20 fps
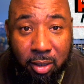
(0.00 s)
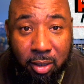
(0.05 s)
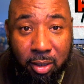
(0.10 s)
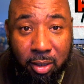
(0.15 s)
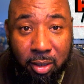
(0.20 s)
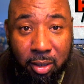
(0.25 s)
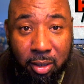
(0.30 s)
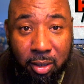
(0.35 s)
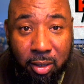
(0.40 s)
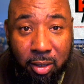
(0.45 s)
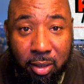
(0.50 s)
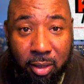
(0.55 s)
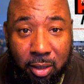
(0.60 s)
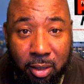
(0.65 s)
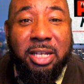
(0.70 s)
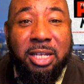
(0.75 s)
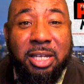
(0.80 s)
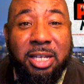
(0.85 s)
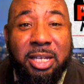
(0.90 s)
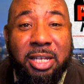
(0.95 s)
You should have
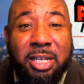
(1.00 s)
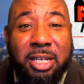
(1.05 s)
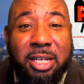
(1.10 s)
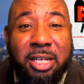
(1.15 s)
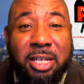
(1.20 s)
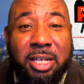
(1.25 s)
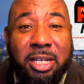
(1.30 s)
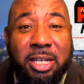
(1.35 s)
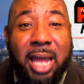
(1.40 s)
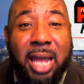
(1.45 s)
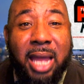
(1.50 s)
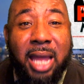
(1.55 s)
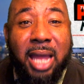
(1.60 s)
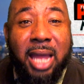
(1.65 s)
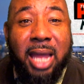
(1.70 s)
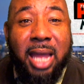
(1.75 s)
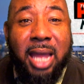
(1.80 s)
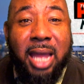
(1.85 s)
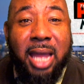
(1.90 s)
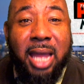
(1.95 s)
been shouting them down
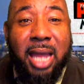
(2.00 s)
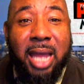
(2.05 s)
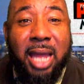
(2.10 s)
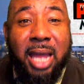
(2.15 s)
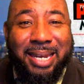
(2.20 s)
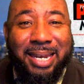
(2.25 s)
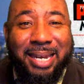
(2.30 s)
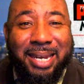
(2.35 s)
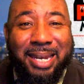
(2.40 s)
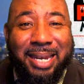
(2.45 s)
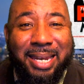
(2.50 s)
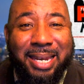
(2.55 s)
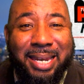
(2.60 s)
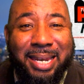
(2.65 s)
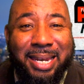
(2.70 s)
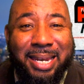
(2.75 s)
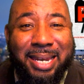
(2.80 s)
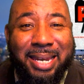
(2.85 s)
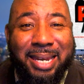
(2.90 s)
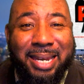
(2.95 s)
and demanding that they
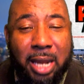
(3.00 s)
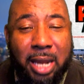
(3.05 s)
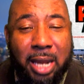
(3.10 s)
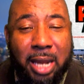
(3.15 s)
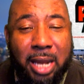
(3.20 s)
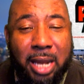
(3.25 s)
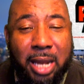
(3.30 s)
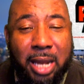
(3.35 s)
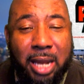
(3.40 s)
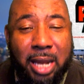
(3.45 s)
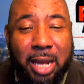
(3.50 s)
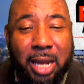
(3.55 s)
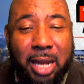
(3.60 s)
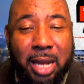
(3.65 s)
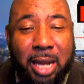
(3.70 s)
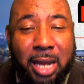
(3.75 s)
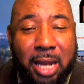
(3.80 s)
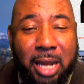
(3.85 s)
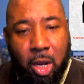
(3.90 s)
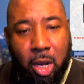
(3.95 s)
step down,
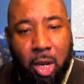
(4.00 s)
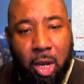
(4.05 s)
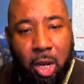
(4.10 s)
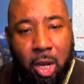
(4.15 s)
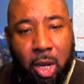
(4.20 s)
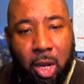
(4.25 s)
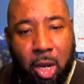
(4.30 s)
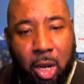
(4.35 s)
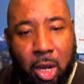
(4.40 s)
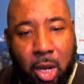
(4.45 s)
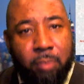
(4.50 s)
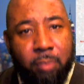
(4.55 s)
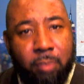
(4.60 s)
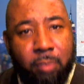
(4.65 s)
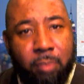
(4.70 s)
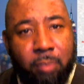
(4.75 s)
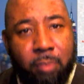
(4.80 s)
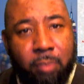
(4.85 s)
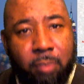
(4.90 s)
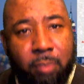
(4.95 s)
and we wouldn't
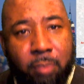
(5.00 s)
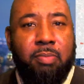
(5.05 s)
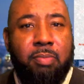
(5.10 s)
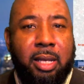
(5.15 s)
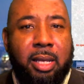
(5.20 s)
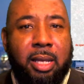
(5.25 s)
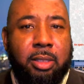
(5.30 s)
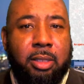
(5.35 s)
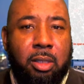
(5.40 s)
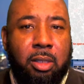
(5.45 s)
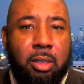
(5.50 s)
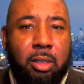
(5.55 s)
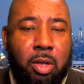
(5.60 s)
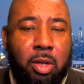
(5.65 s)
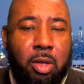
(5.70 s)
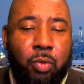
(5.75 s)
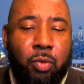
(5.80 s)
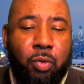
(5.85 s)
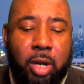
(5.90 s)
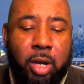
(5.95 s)
be in this mess
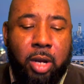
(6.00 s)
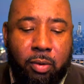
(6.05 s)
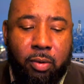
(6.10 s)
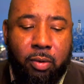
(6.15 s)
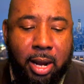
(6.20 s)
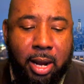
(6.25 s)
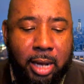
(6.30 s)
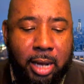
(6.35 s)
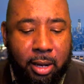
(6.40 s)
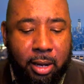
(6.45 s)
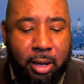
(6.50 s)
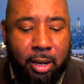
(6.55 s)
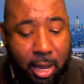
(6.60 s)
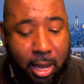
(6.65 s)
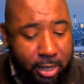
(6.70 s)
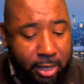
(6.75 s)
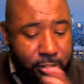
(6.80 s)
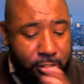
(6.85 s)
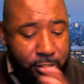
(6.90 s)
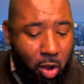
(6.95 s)
that we're in right now. Now,
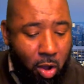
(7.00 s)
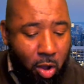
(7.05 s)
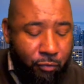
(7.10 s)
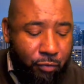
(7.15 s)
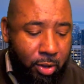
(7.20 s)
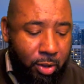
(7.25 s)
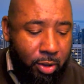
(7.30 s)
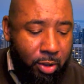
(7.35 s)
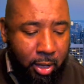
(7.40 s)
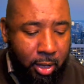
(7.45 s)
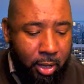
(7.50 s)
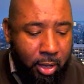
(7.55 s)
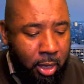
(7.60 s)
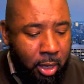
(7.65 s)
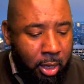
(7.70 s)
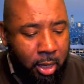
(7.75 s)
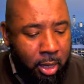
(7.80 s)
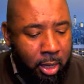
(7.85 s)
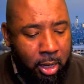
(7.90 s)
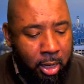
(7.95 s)
that's off of
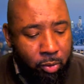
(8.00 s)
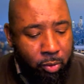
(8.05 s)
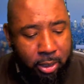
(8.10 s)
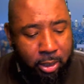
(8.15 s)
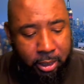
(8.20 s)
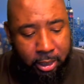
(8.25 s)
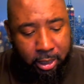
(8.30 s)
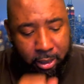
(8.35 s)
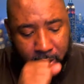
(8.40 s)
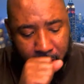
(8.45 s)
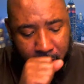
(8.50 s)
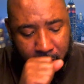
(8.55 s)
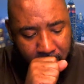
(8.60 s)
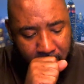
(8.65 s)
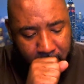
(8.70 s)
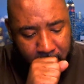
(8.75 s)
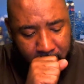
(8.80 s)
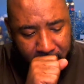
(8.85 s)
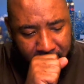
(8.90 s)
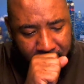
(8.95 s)
Hillary Clinton.
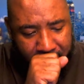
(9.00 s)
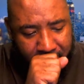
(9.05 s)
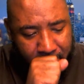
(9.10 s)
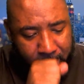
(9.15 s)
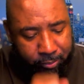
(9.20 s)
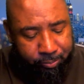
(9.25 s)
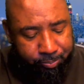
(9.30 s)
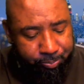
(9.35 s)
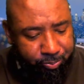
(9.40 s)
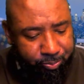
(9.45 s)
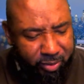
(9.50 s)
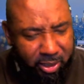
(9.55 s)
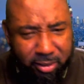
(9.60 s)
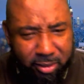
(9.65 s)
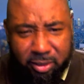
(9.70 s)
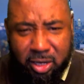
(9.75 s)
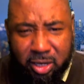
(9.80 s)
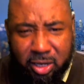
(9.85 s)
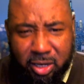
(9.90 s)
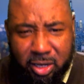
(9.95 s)
I'm going
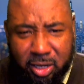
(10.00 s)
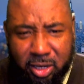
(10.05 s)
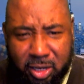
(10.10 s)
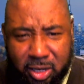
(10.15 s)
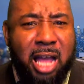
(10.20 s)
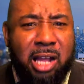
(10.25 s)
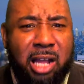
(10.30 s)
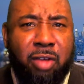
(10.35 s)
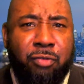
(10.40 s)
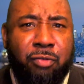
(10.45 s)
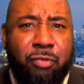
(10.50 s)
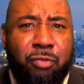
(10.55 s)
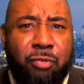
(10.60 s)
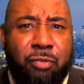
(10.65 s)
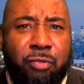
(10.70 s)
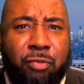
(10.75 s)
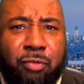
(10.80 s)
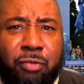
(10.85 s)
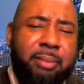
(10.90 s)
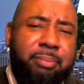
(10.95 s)
to talk about Daca for a
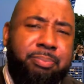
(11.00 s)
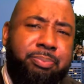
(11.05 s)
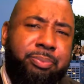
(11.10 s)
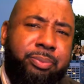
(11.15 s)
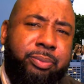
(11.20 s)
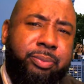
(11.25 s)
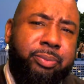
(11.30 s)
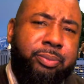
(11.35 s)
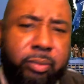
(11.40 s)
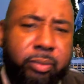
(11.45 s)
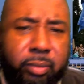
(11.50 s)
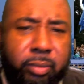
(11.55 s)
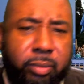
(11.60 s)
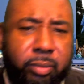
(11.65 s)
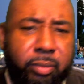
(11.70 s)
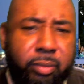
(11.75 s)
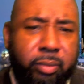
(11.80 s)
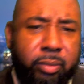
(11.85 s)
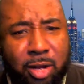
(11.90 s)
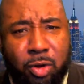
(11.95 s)
second.
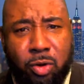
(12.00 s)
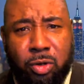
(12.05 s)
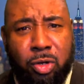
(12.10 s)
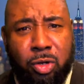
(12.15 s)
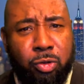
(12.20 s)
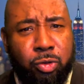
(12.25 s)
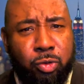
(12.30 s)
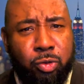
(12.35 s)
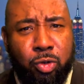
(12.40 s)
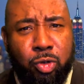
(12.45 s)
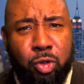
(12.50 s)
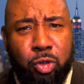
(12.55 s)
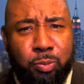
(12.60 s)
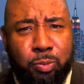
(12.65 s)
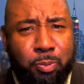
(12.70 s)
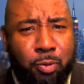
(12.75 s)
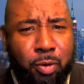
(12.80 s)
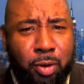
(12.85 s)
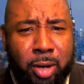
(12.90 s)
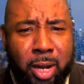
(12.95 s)
I'm not going to go through the news
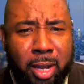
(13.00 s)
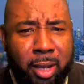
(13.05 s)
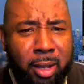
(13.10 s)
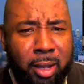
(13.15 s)
report.